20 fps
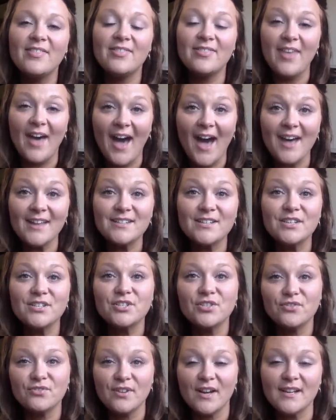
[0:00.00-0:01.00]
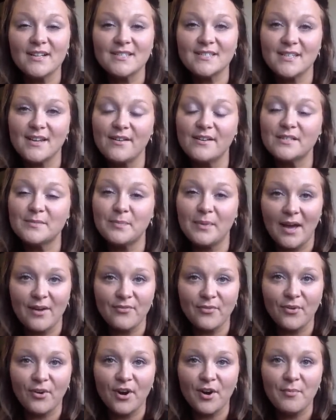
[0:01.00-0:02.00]
that direct sales
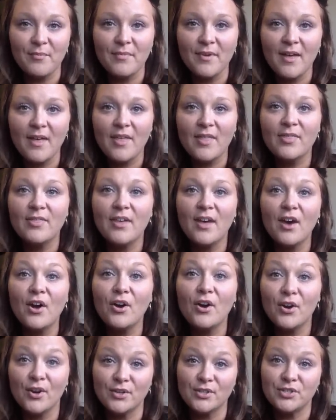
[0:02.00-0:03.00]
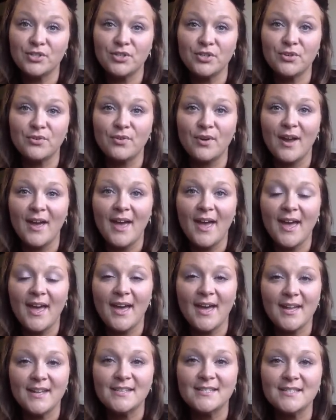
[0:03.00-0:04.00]
platform that hooked you
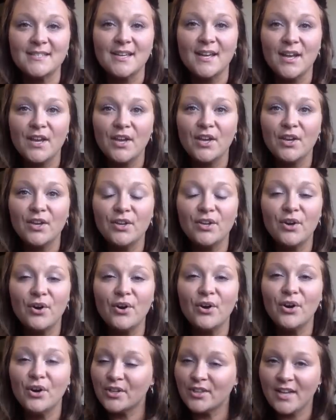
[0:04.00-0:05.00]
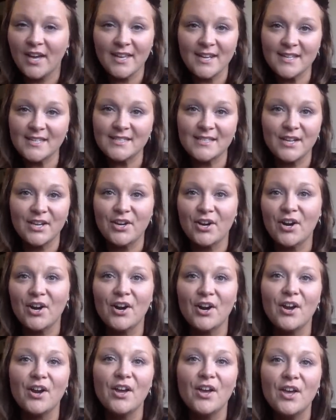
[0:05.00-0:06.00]
and, you know, hook, line, and
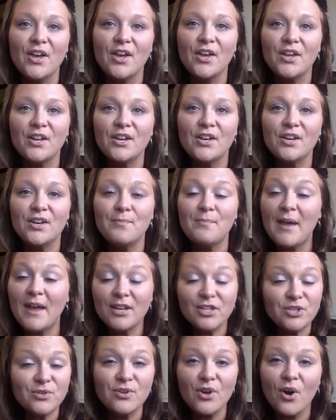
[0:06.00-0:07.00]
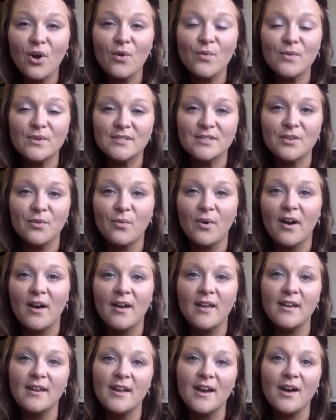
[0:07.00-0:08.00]
sinker, made you know it was the
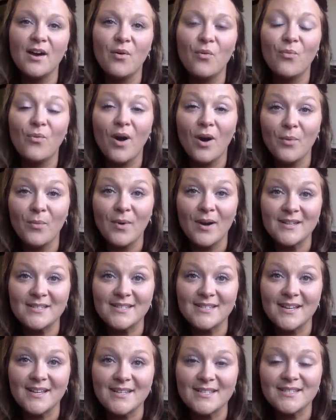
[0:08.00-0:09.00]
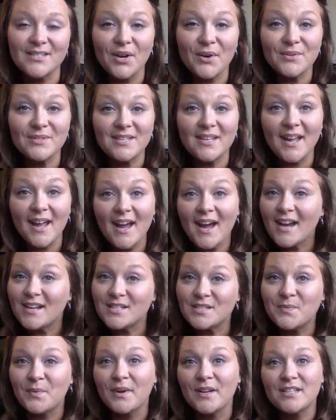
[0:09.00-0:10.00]
one? What was it? So today I
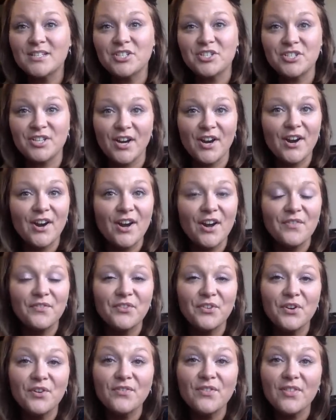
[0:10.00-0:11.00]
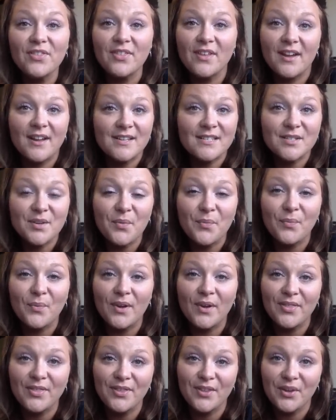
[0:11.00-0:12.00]
just wanted to share a few of the things
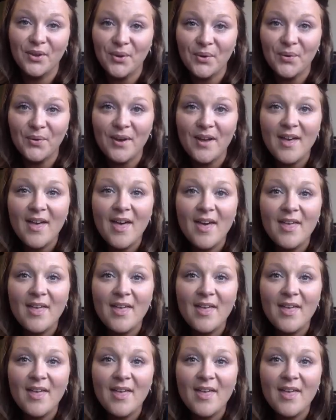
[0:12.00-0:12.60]
with you